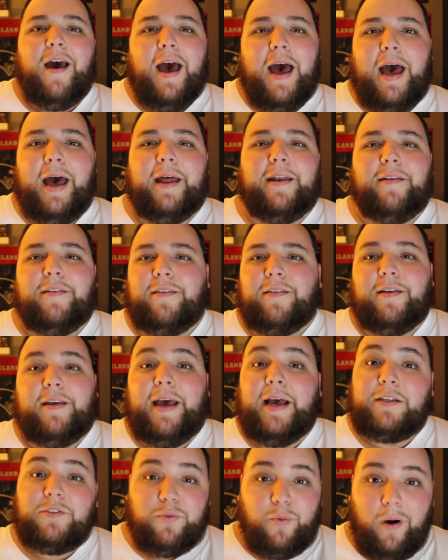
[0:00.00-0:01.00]
And
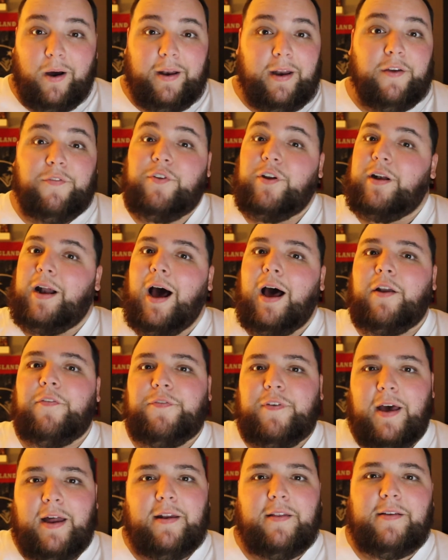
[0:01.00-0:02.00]
guess what? If you're not a
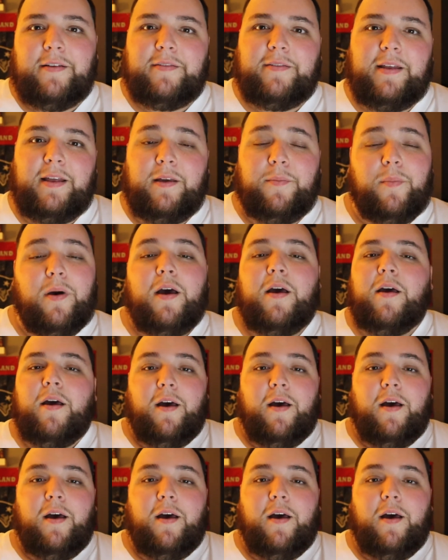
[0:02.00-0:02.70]
fan of this team,